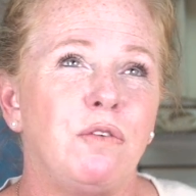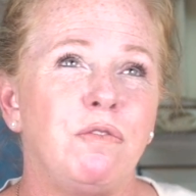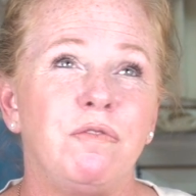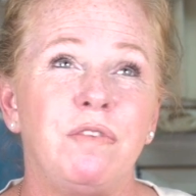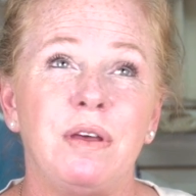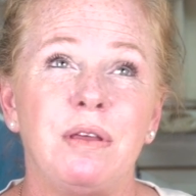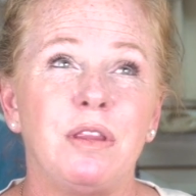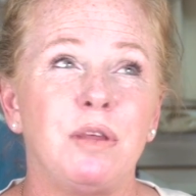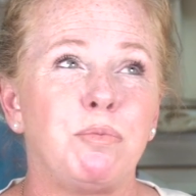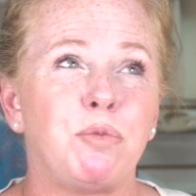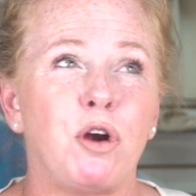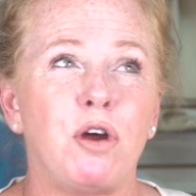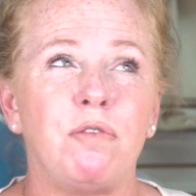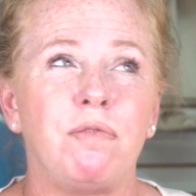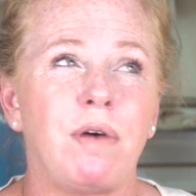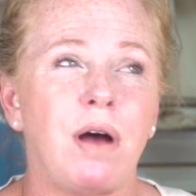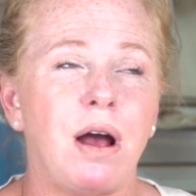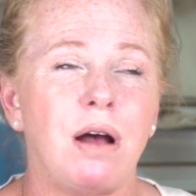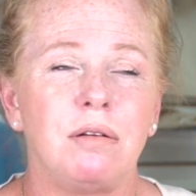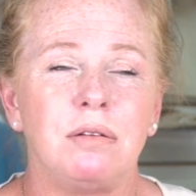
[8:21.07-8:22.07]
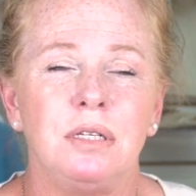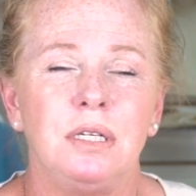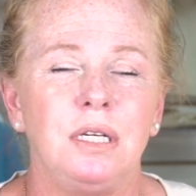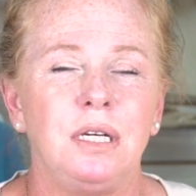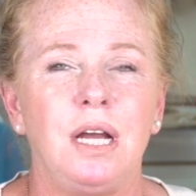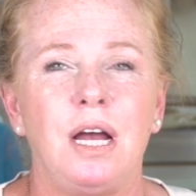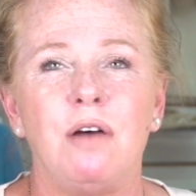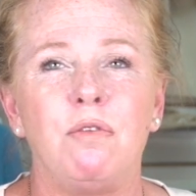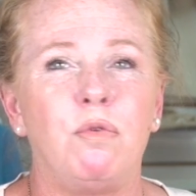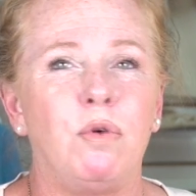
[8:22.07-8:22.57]
fit the profile
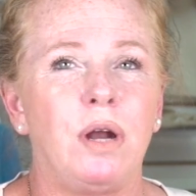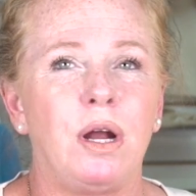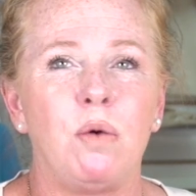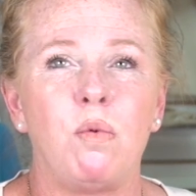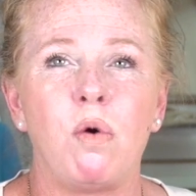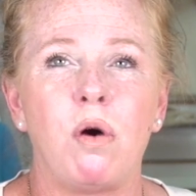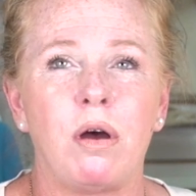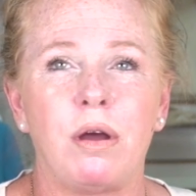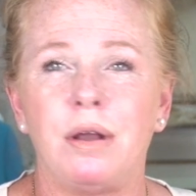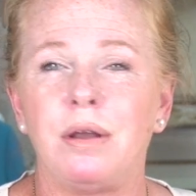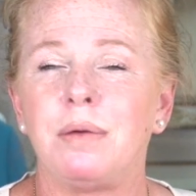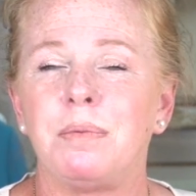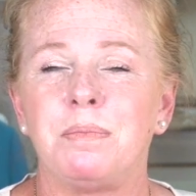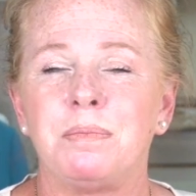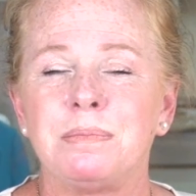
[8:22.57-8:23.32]
of what I want.